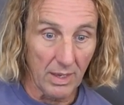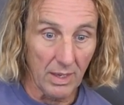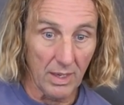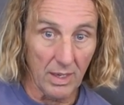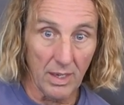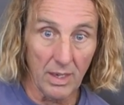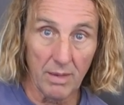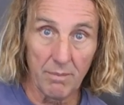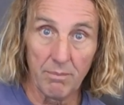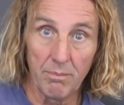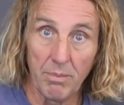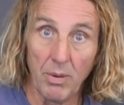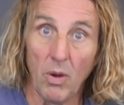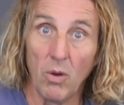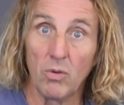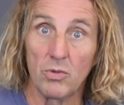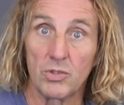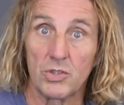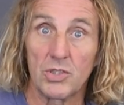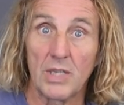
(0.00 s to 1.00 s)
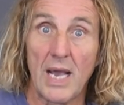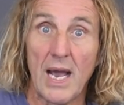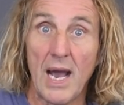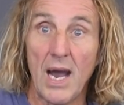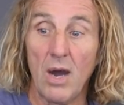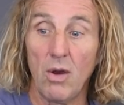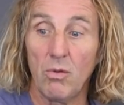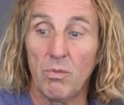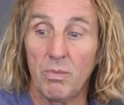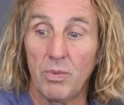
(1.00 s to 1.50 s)
um, pulse
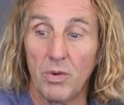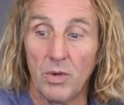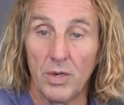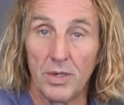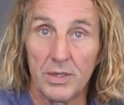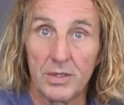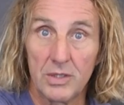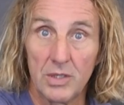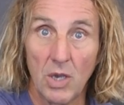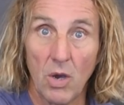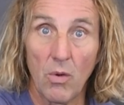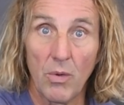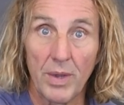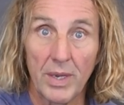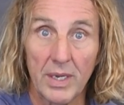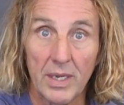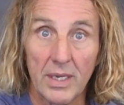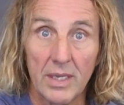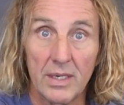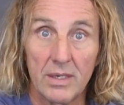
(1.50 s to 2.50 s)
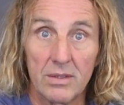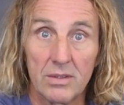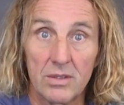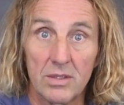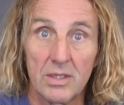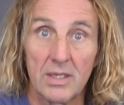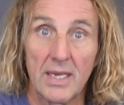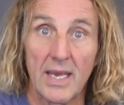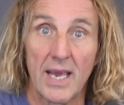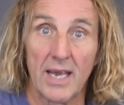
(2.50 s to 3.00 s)
output going
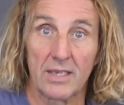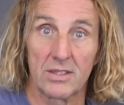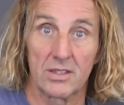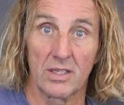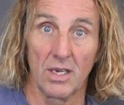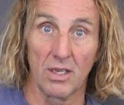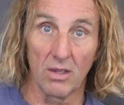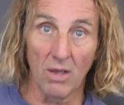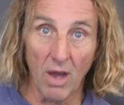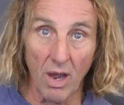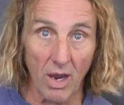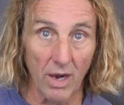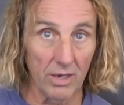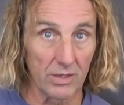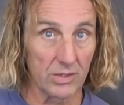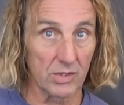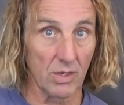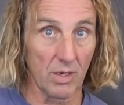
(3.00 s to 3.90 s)
into the XLR.